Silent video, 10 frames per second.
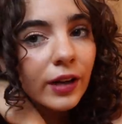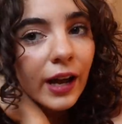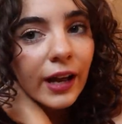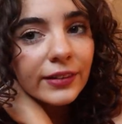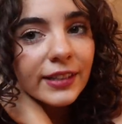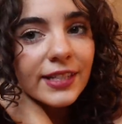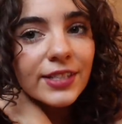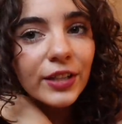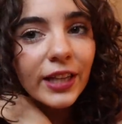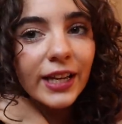And
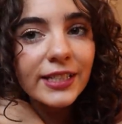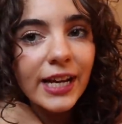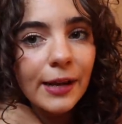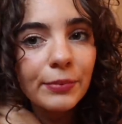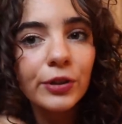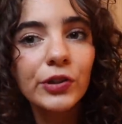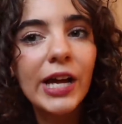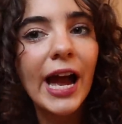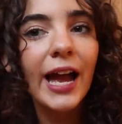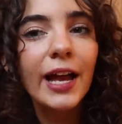these are like type
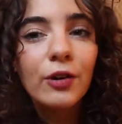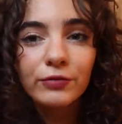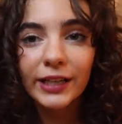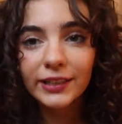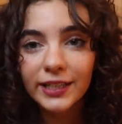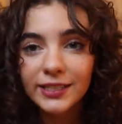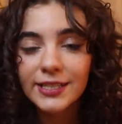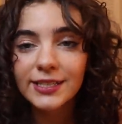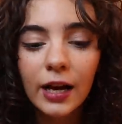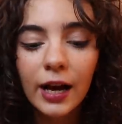3A
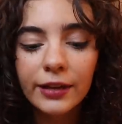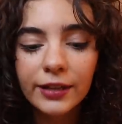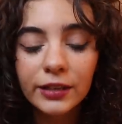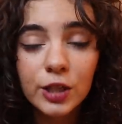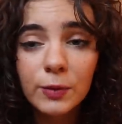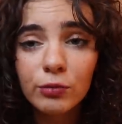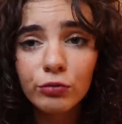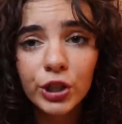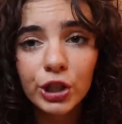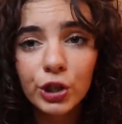ringlets. I think these would be
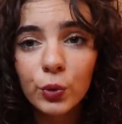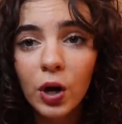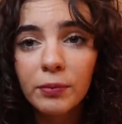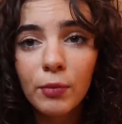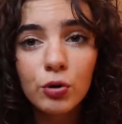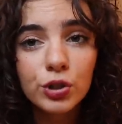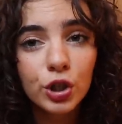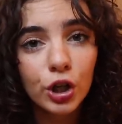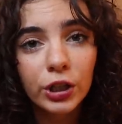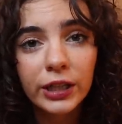really cute on most
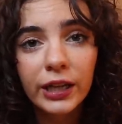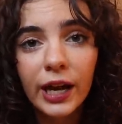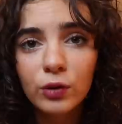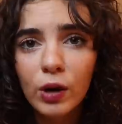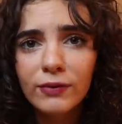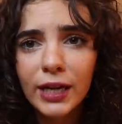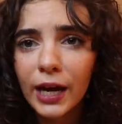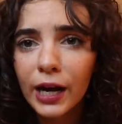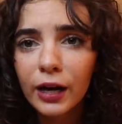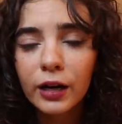curly and wavy
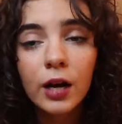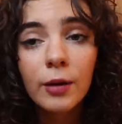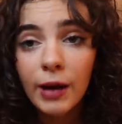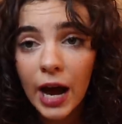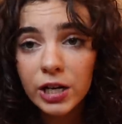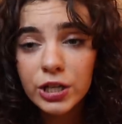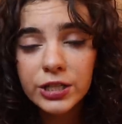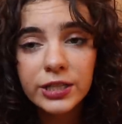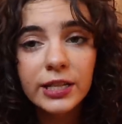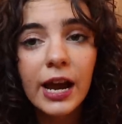hair
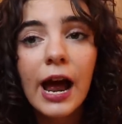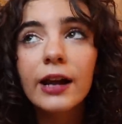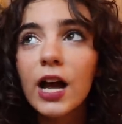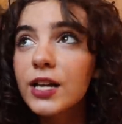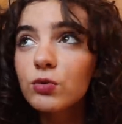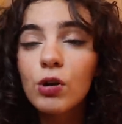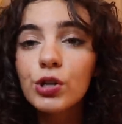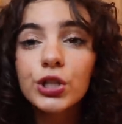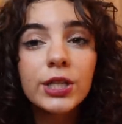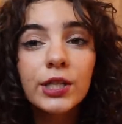patterns, and as well
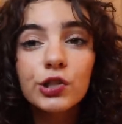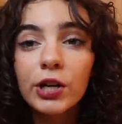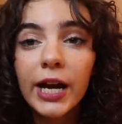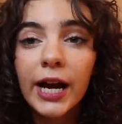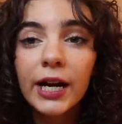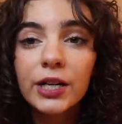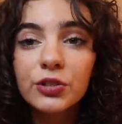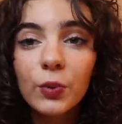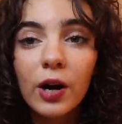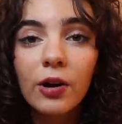as like straight hair
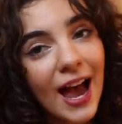as well.